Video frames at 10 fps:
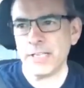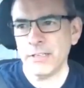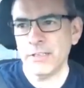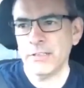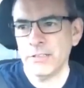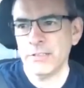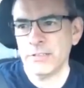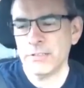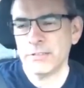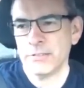again, and then you'll
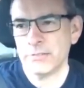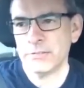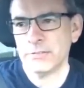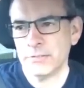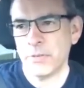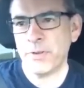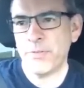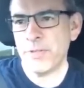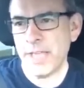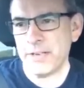think,
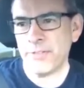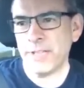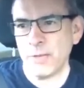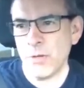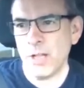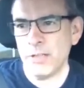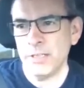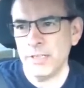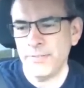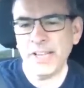or before that
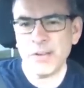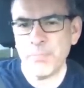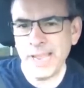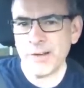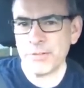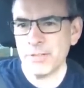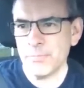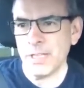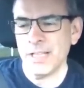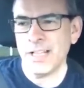you'll think, well, if
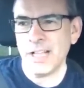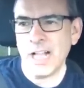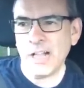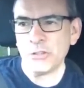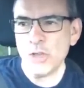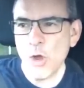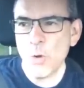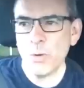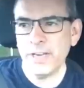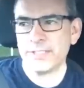I go back with them,
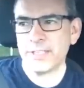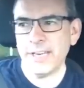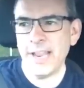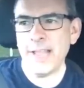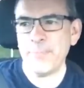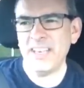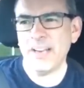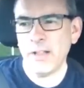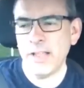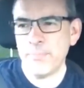I'll know when
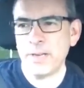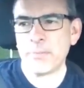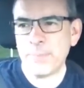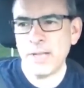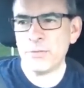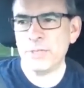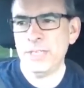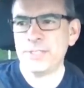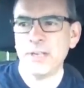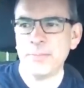it's gonna happen and I'll have
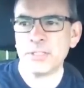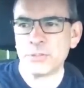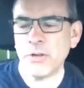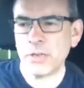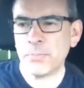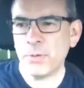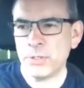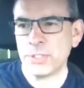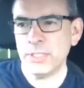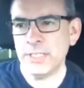better boundaries and I'll
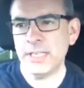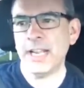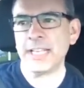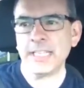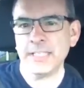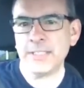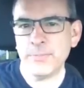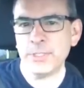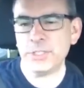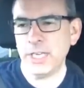be a stronger person and
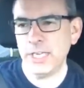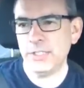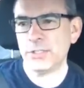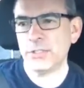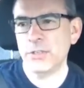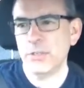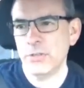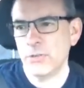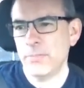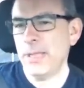then I can get them to
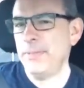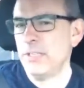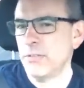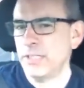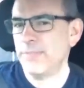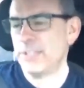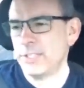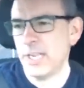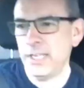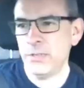change. Or
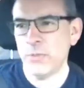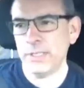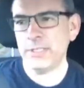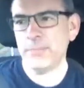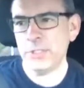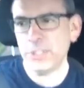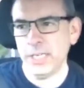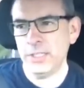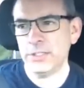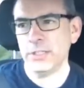maybe you don't even say you
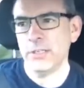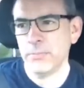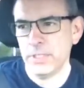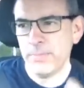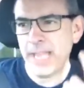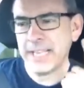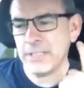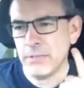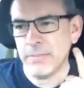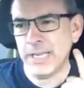want them to change,
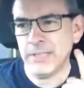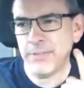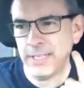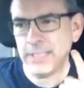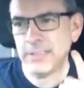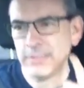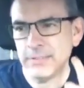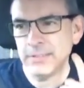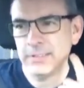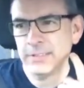but in the back of your
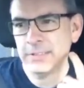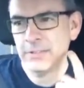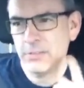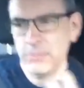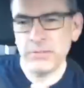mind you're thinking,